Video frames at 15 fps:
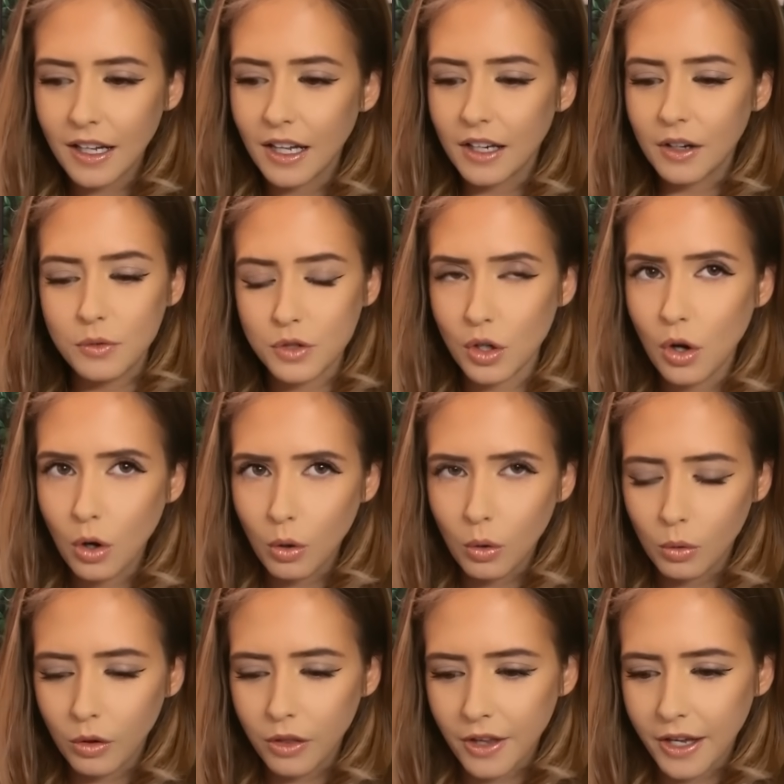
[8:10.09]
and it was a
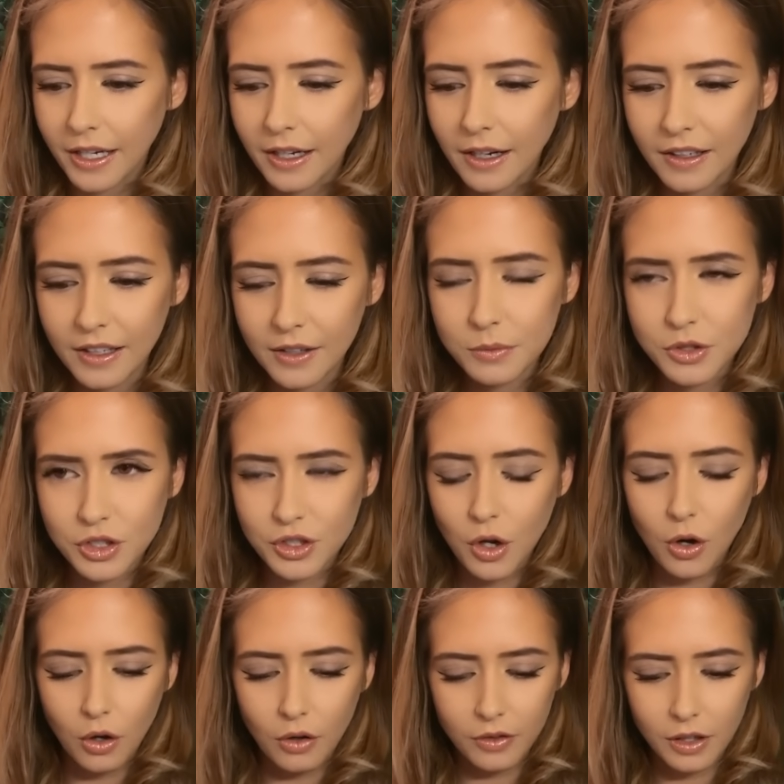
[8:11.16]
whole thing. Like, it was just
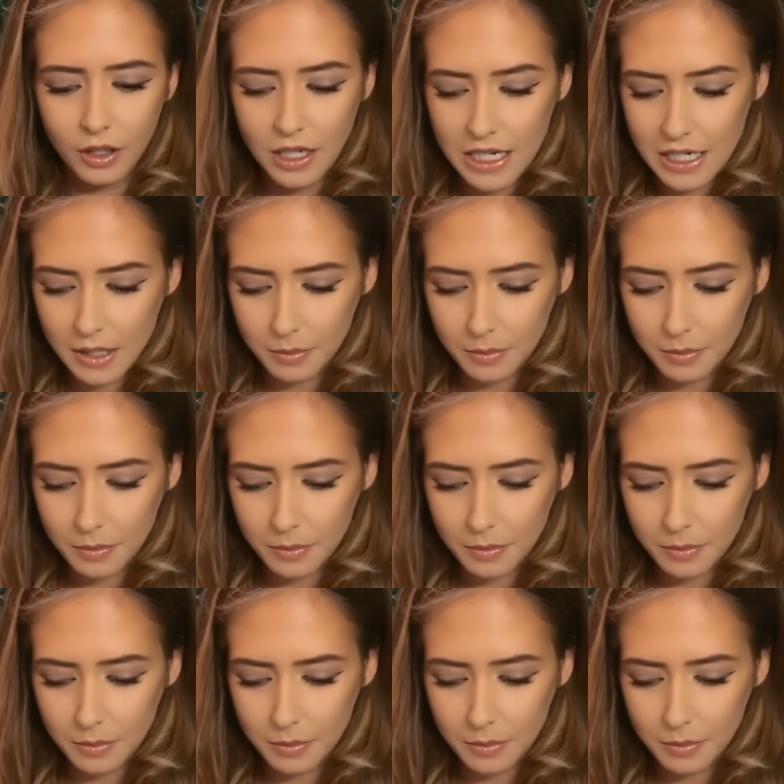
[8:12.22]
awful.